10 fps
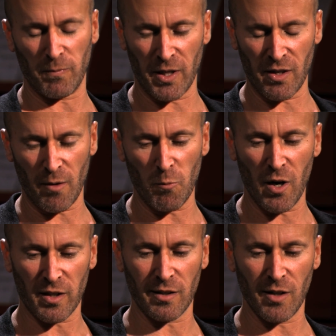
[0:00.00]
you know,
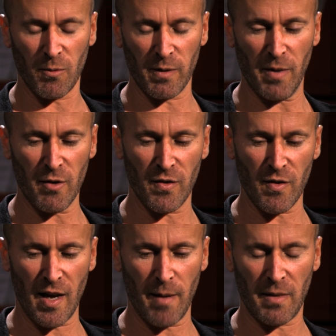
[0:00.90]
worked a lot with both
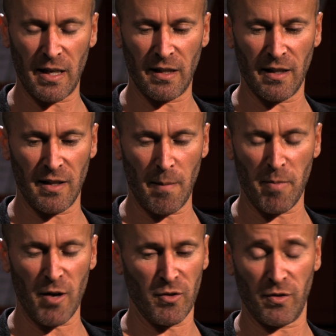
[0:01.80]
of them, and they're
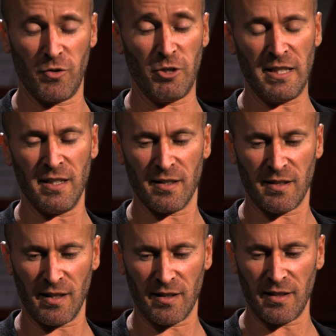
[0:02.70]
both
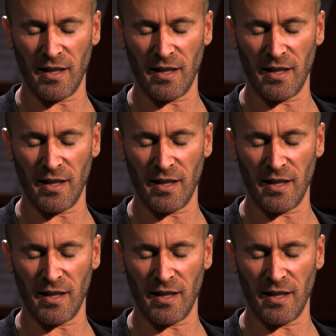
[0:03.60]
geniuses